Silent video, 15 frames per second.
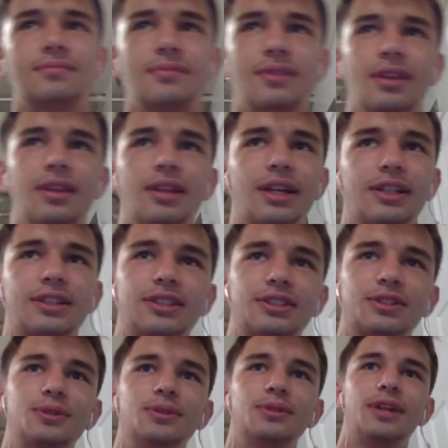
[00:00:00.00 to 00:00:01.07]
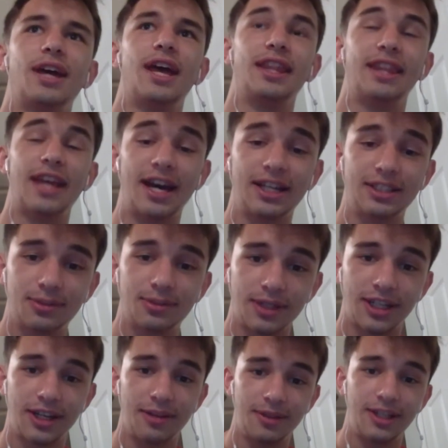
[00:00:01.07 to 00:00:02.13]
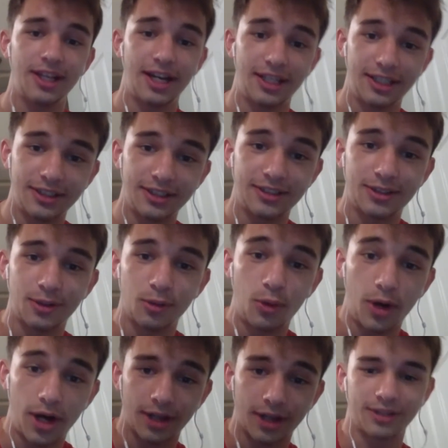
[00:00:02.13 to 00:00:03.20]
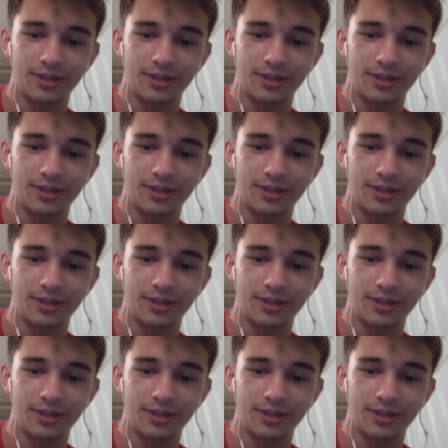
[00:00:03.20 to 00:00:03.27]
like to school, and that's what gave me the idea to walk.